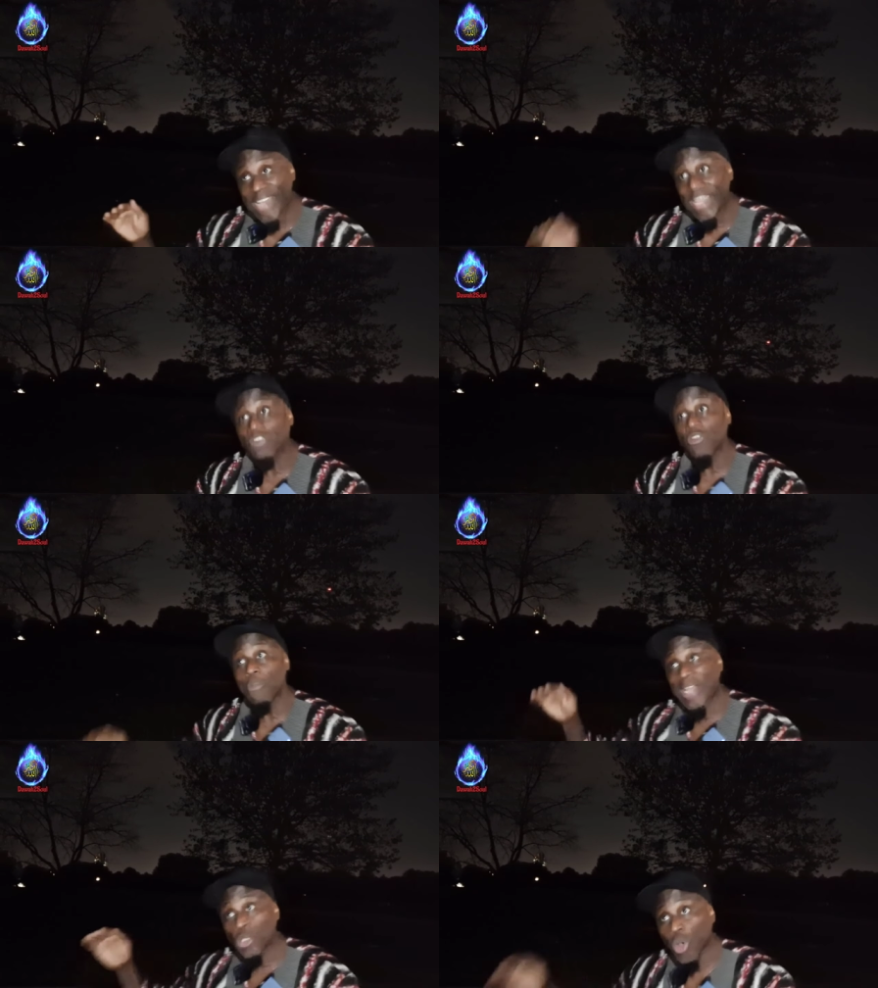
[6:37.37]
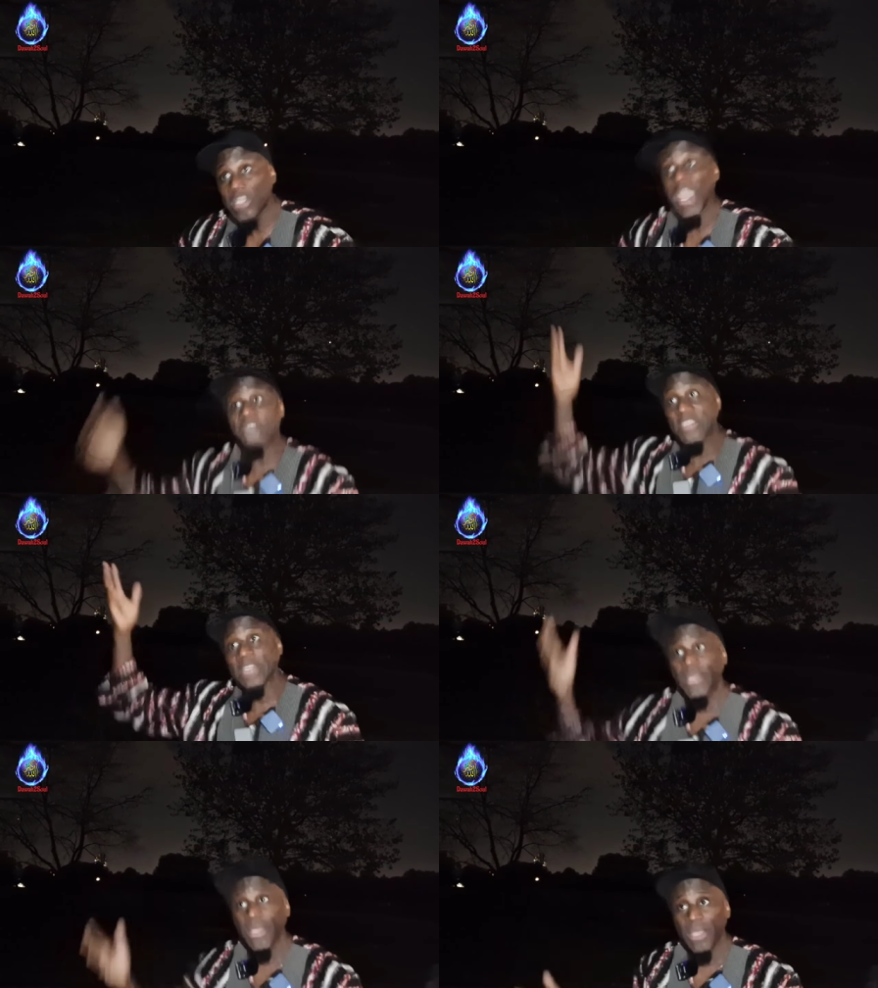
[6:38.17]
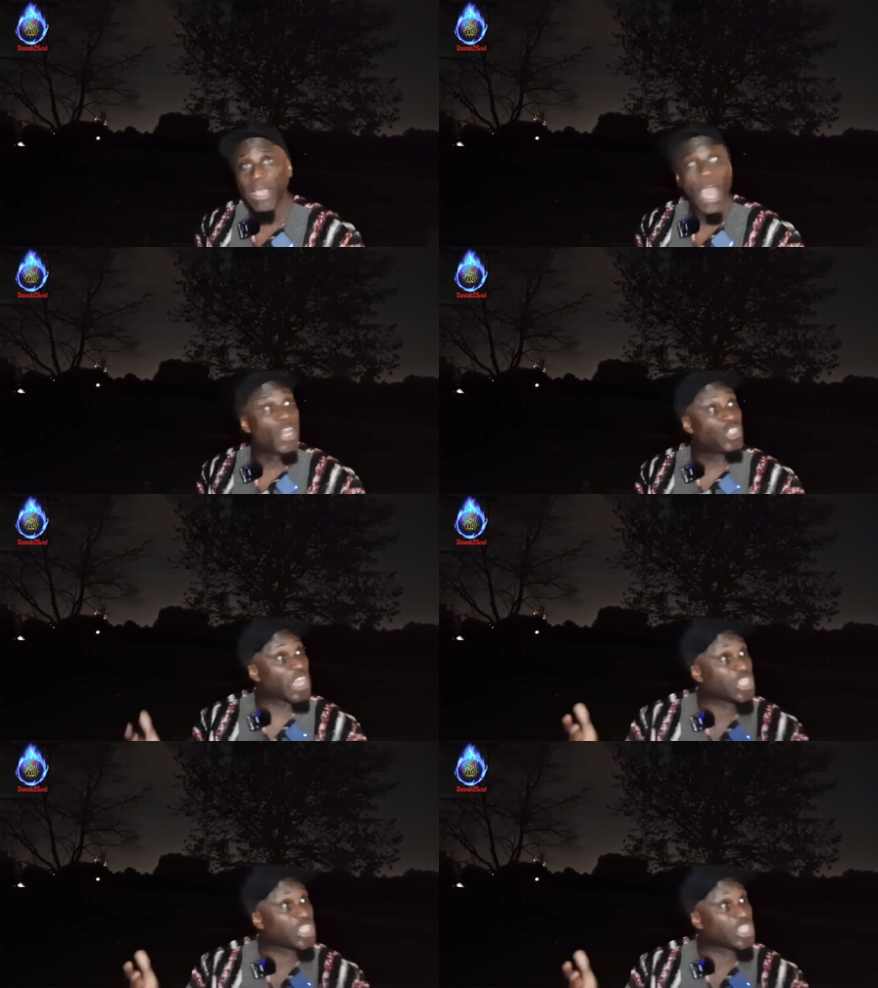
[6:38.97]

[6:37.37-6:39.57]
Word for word: hand of the Mighty God in heaven, and he says